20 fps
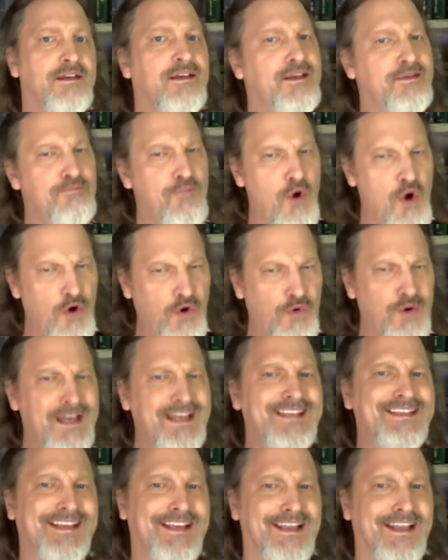and more
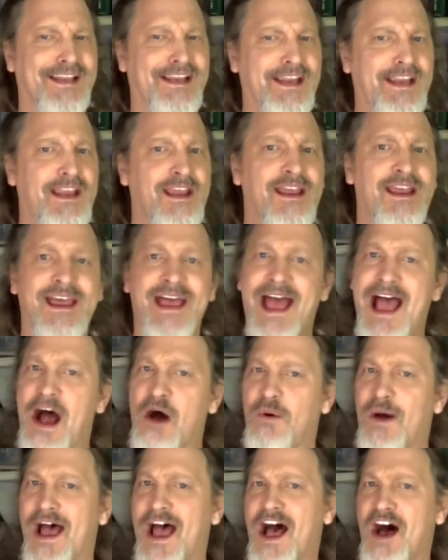recently,
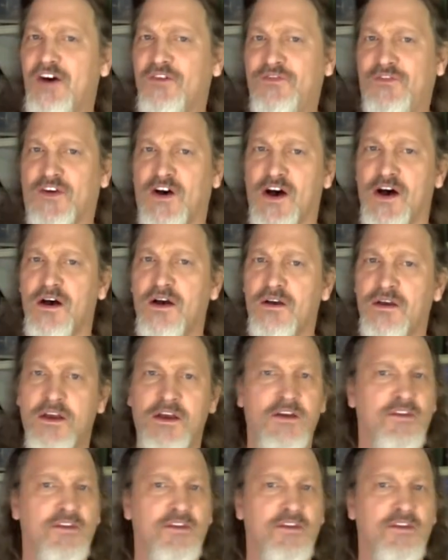how Alpha